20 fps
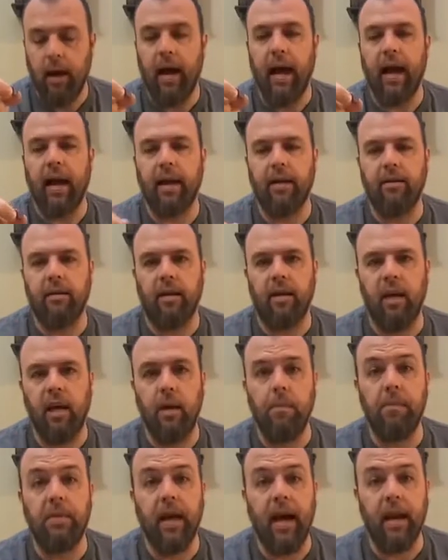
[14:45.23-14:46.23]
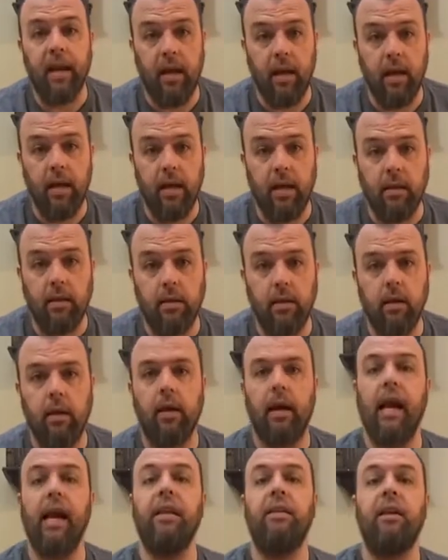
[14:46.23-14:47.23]
I get to keep that hit
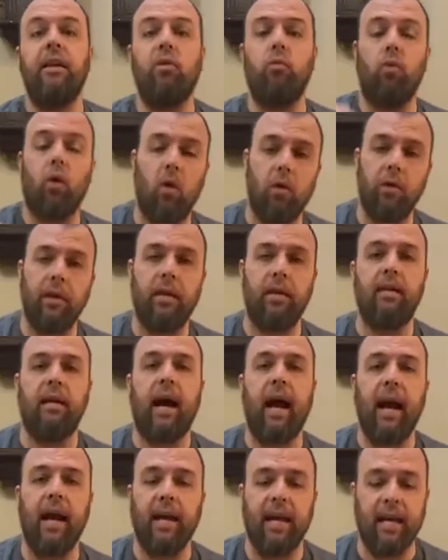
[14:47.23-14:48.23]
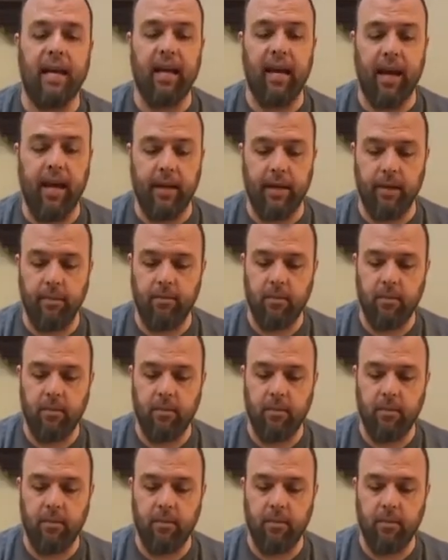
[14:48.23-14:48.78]
and then roll the die again.